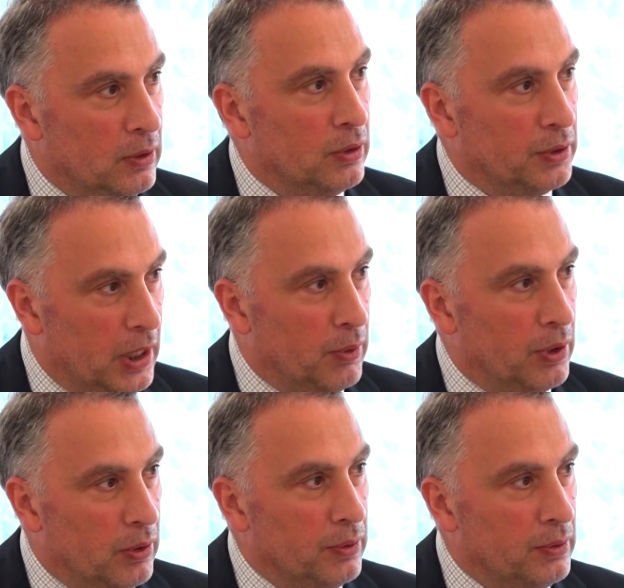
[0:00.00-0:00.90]
on
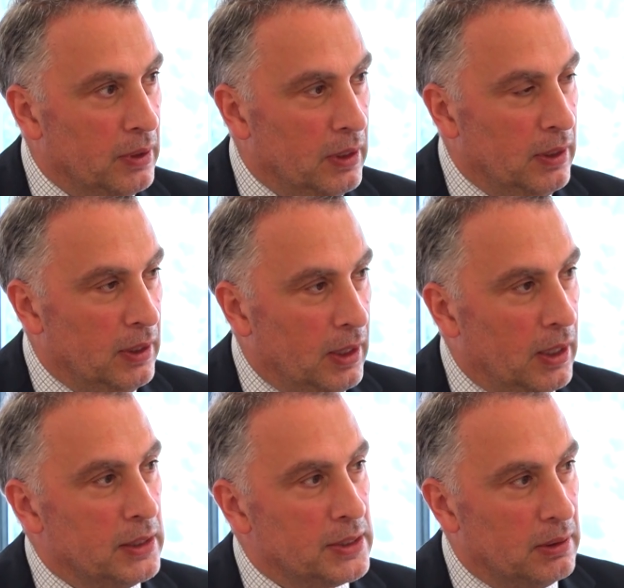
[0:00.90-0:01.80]
our own,
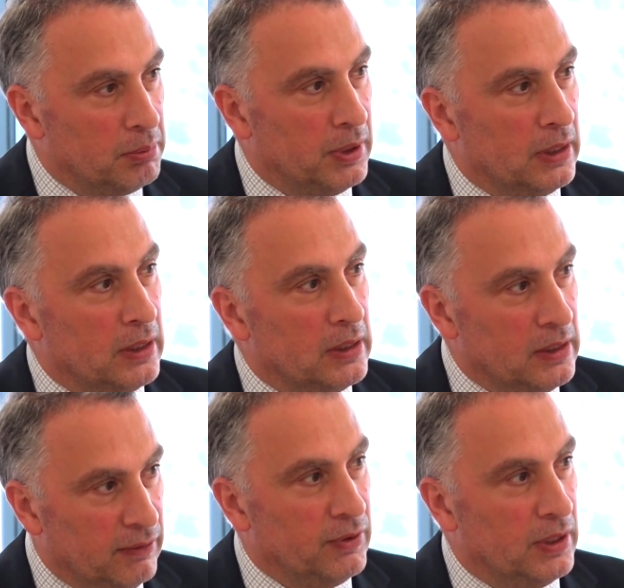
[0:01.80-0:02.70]
and it's completely
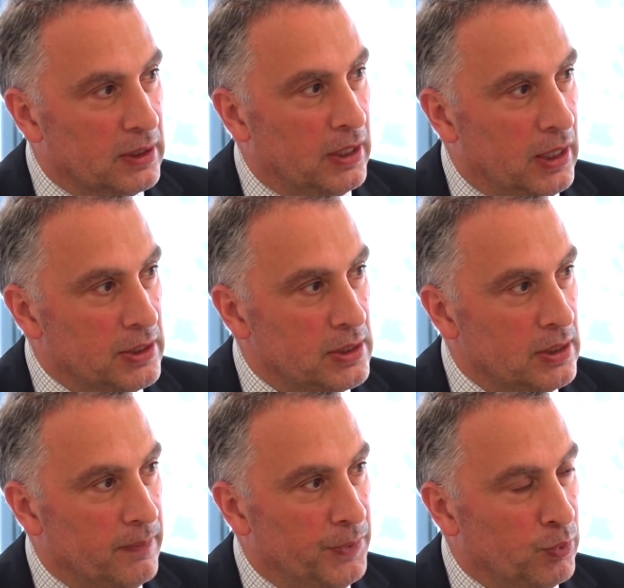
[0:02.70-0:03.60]
different
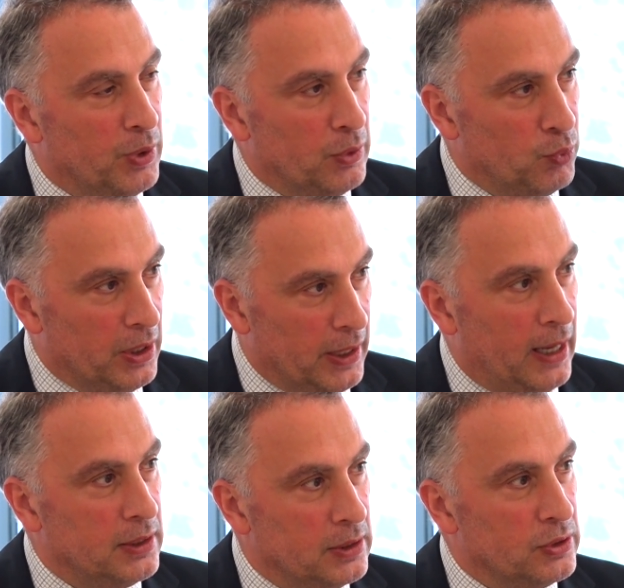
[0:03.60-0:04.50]
case when we're
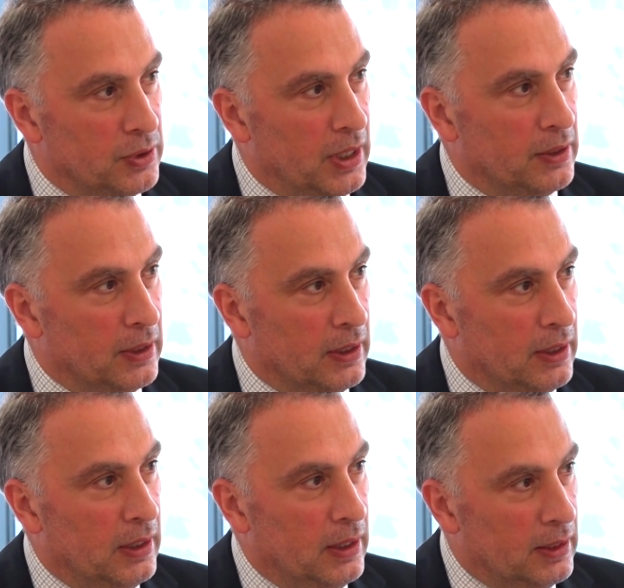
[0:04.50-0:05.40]
acting together.
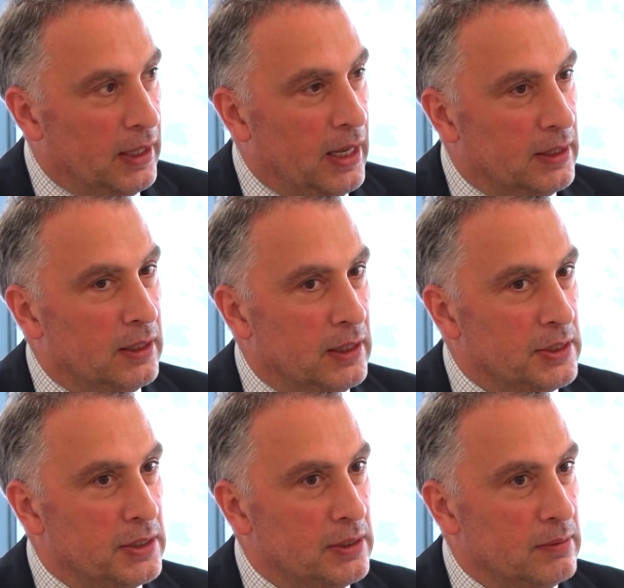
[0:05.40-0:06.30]
That
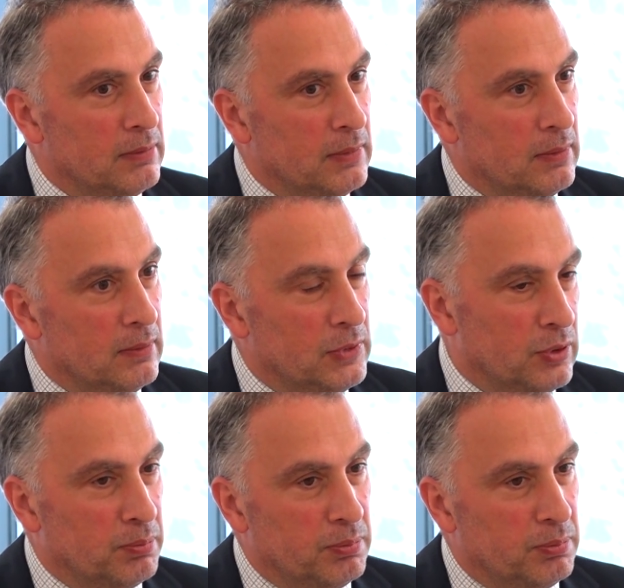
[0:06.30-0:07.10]
is, to